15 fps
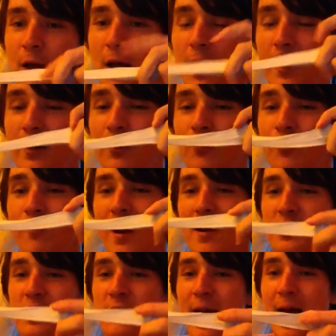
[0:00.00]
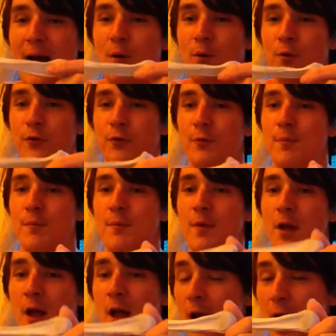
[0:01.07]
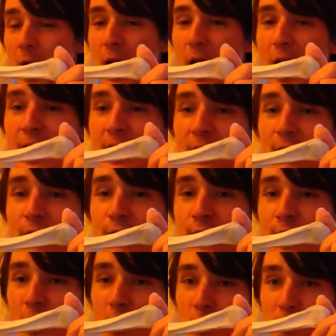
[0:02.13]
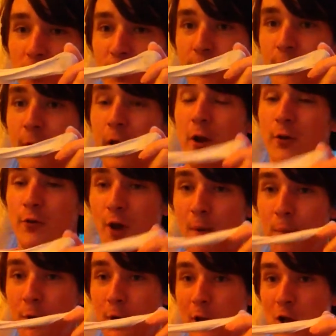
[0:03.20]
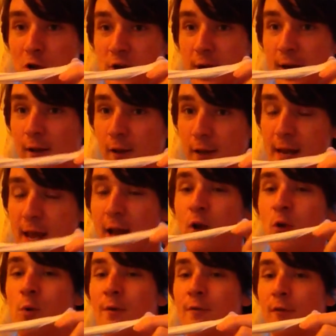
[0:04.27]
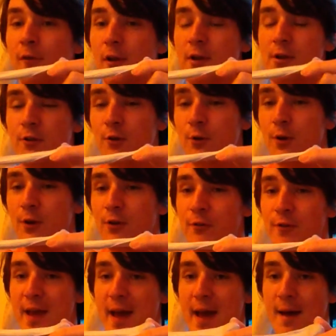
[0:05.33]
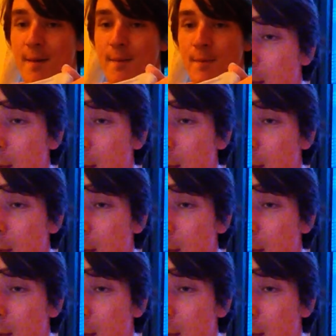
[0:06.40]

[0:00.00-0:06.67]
I can stretch it out, and it's still topologically equivalent to a sphere.